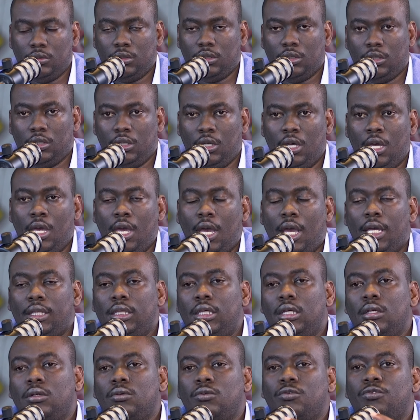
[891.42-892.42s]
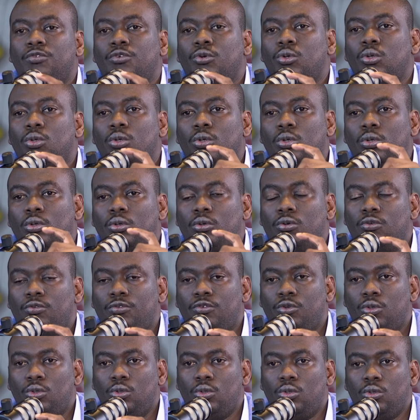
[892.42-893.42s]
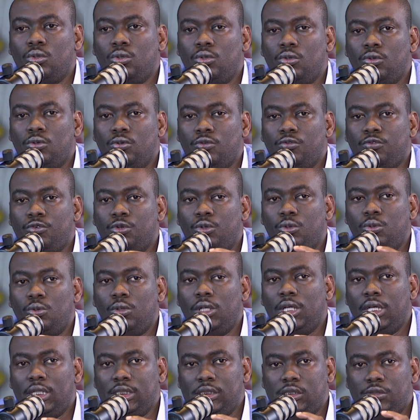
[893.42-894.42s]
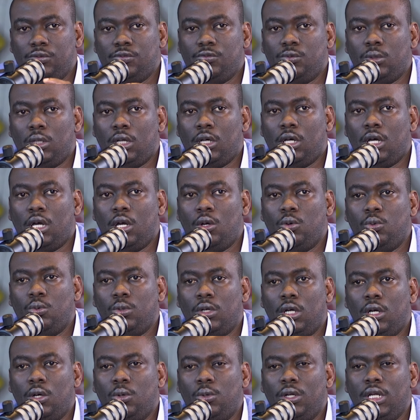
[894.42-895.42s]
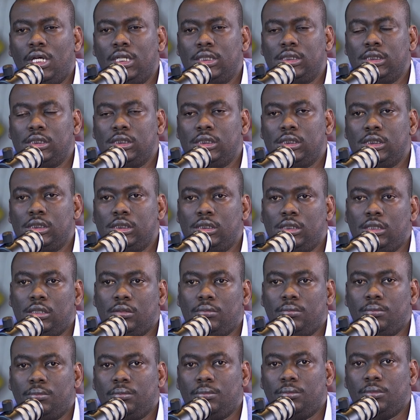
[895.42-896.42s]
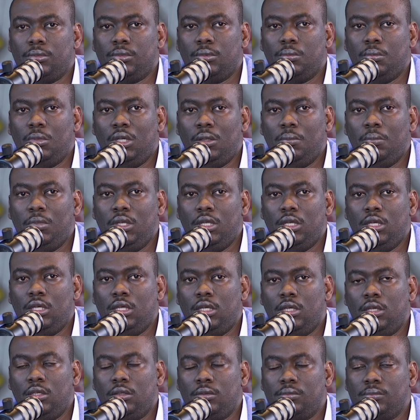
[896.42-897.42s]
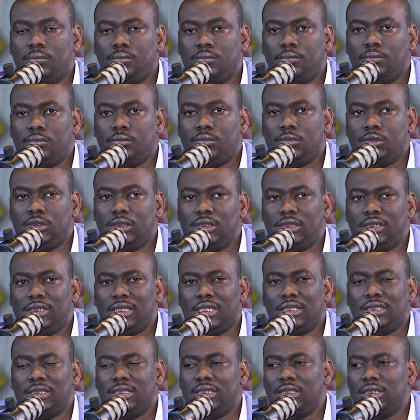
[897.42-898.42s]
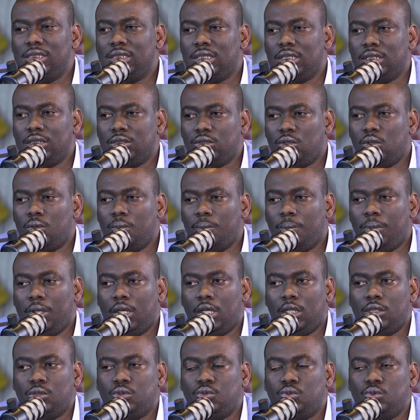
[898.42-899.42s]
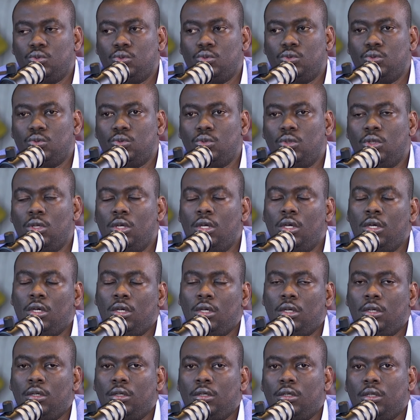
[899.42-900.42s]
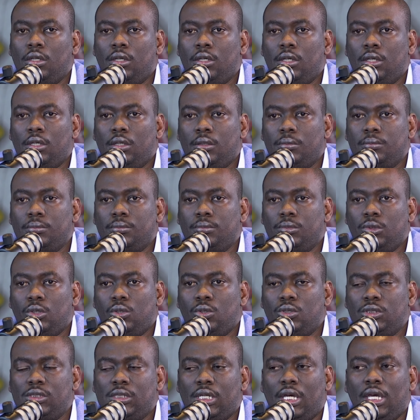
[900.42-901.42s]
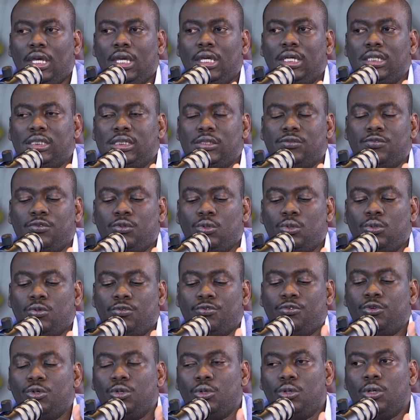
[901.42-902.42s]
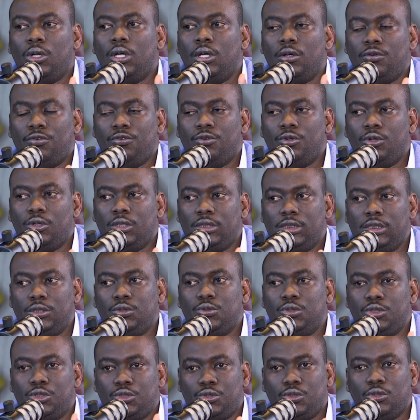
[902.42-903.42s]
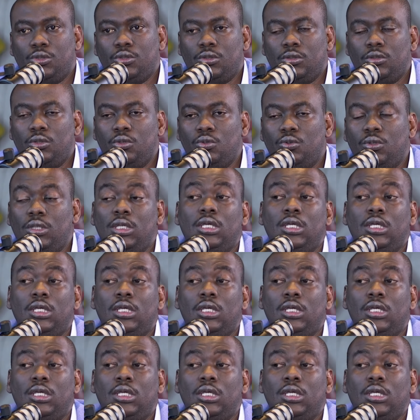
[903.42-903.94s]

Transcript: Okay. And then for you guys, how does maybe the success rate compare to? Because I guess for your situation, you